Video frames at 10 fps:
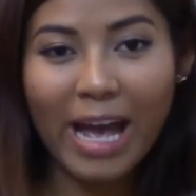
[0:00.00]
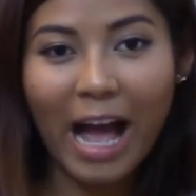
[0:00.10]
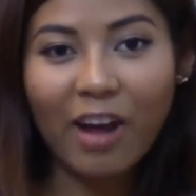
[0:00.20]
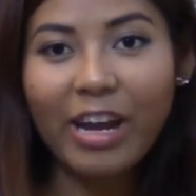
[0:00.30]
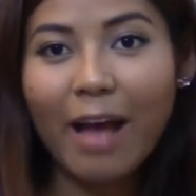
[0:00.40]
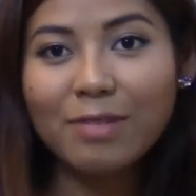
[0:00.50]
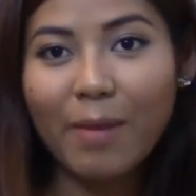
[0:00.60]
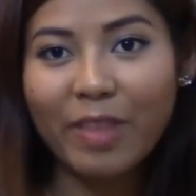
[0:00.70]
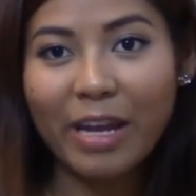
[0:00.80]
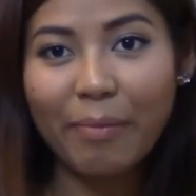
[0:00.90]
I already have
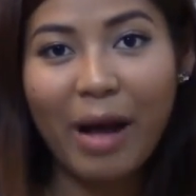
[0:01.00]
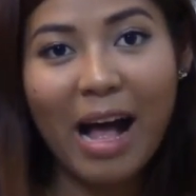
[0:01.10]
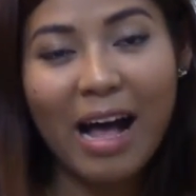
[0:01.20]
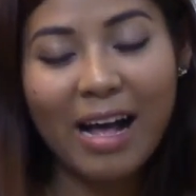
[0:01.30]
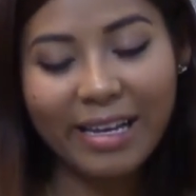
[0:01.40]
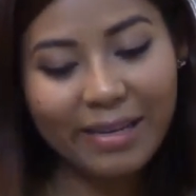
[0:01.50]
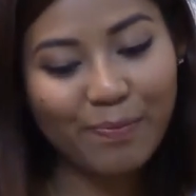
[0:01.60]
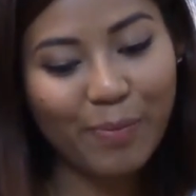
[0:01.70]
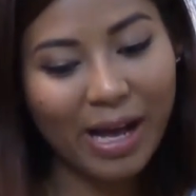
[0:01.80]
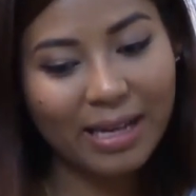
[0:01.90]
something in
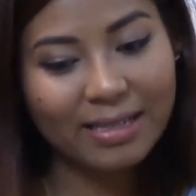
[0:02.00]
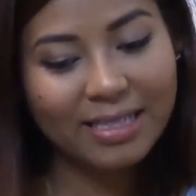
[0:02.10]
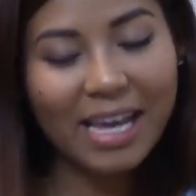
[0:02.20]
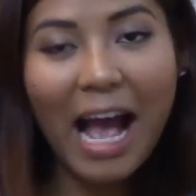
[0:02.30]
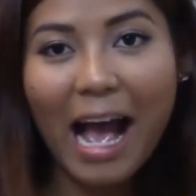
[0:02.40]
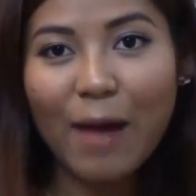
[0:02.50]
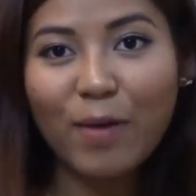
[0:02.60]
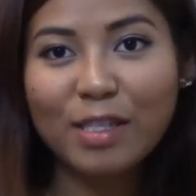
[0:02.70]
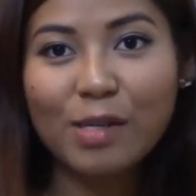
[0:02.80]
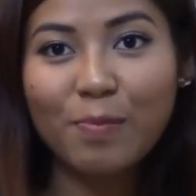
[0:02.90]
mind, but yeah, I
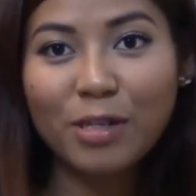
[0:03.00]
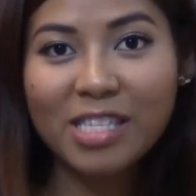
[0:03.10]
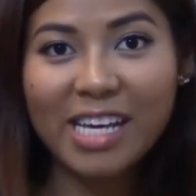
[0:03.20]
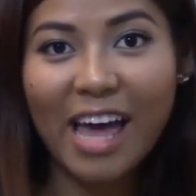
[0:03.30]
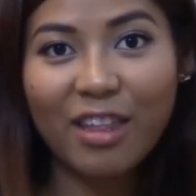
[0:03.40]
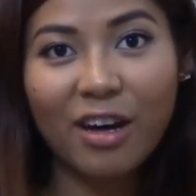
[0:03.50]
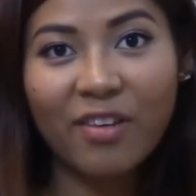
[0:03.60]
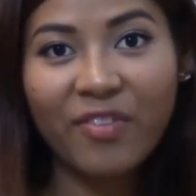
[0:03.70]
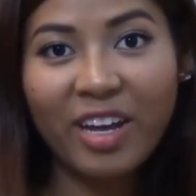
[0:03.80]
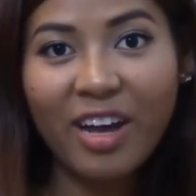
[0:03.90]
want to put together a
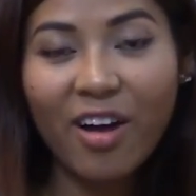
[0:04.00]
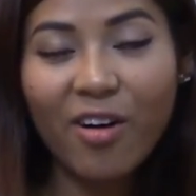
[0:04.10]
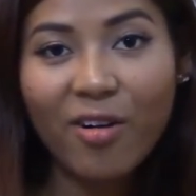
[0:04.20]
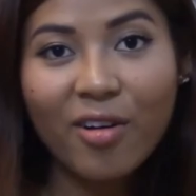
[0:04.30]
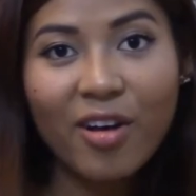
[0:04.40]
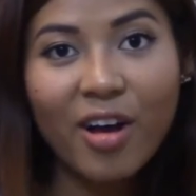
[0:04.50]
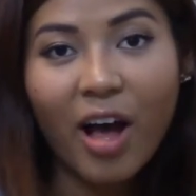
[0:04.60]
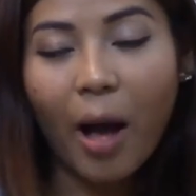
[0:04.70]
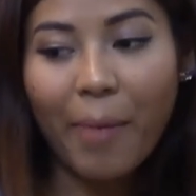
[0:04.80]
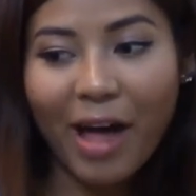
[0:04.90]
video
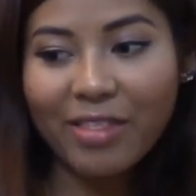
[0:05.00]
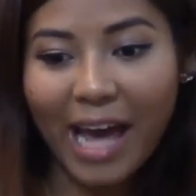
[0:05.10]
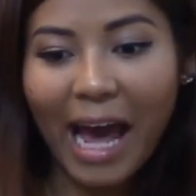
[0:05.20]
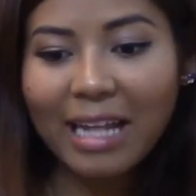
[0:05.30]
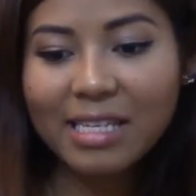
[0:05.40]
about that.